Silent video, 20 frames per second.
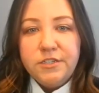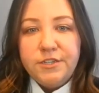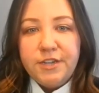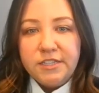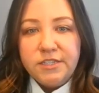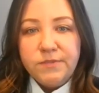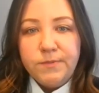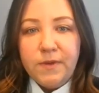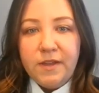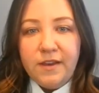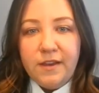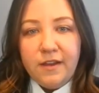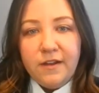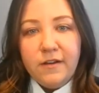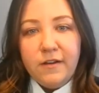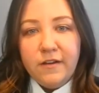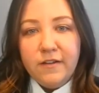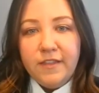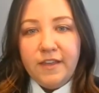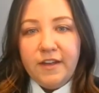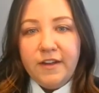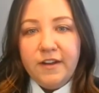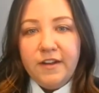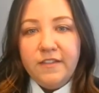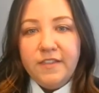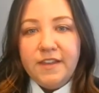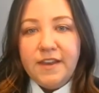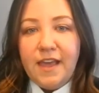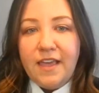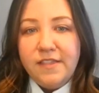Just 1 year
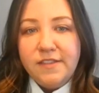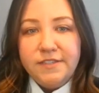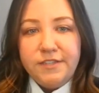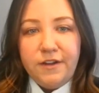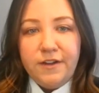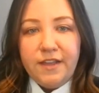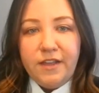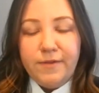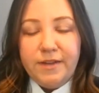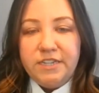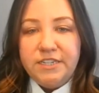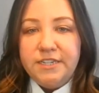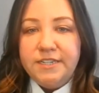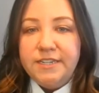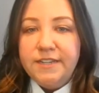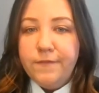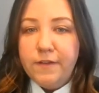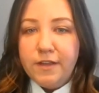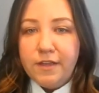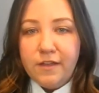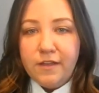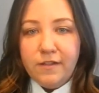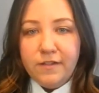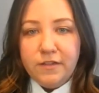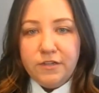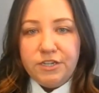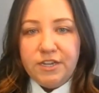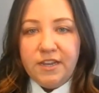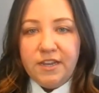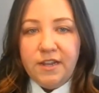earlier, the Ninth Circuit reached a different
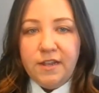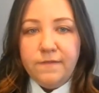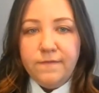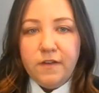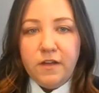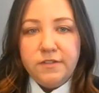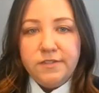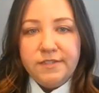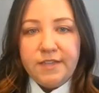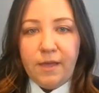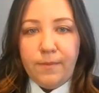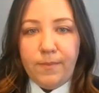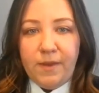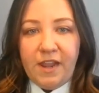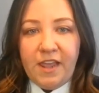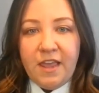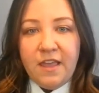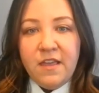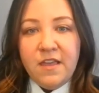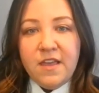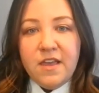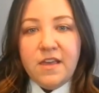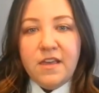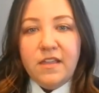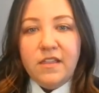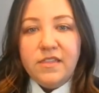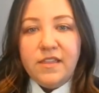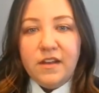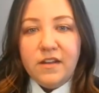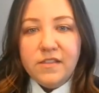conclusion in Vaughn's Company.
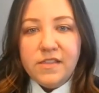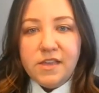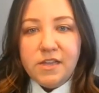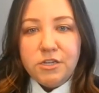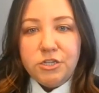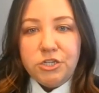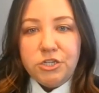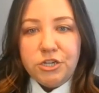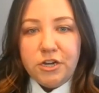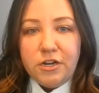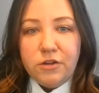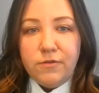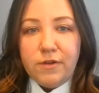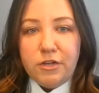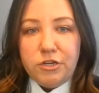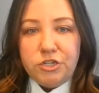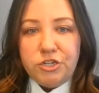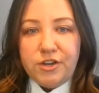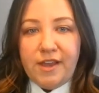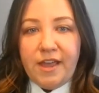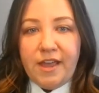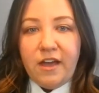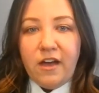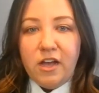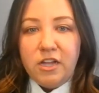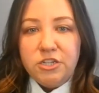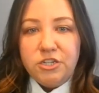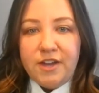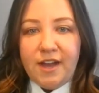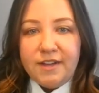There, the insured grocery
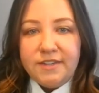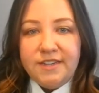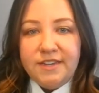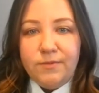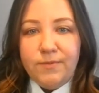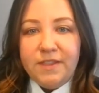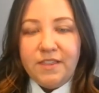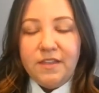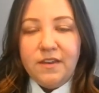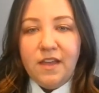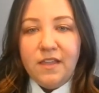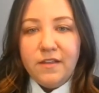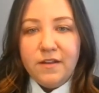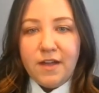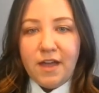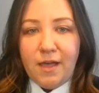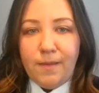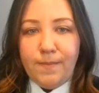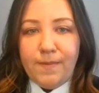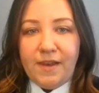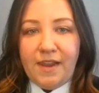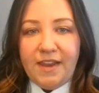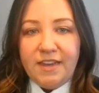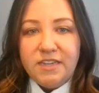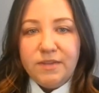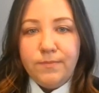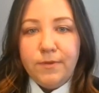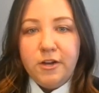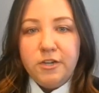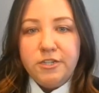contracted with another
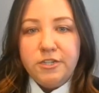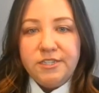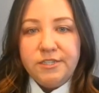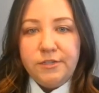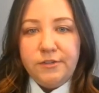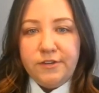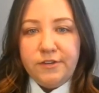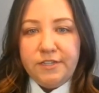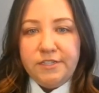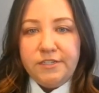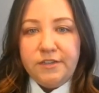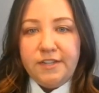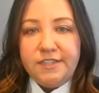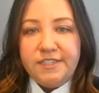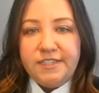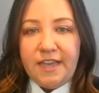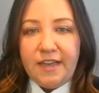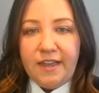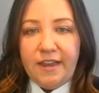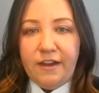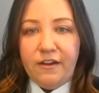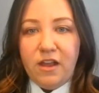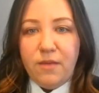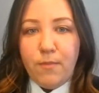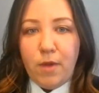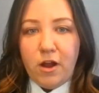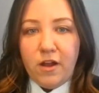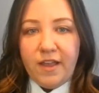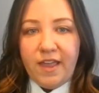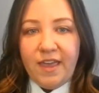company to purchase goods on a
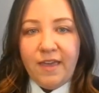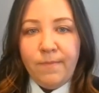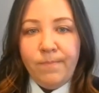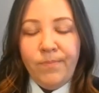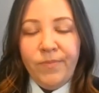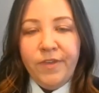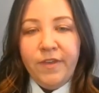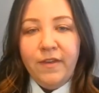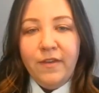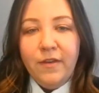secondary market.